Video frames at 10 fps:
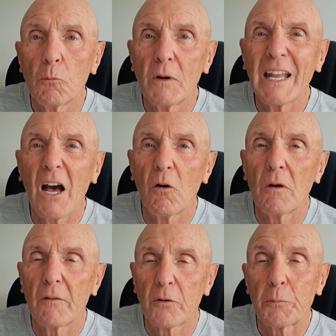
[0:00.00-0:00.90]
We now
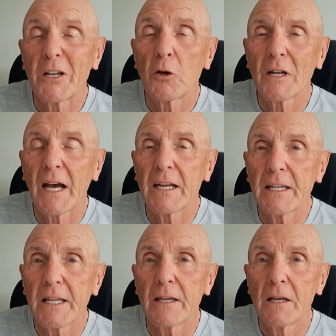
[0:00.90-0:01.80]
have a pretty good
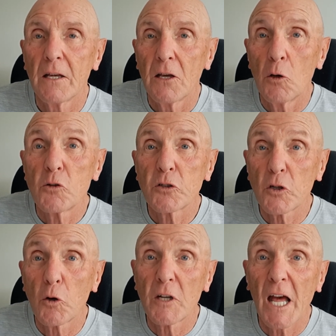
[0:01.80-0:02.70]
idea who's going
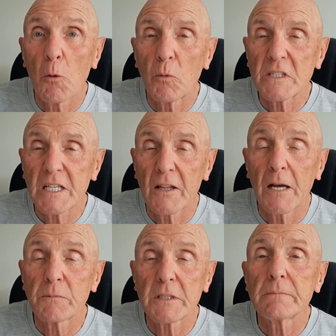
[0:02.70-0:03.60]
to go down with
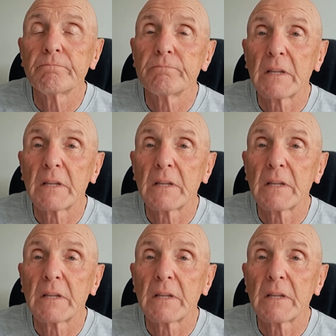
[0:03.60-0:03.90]
Southampton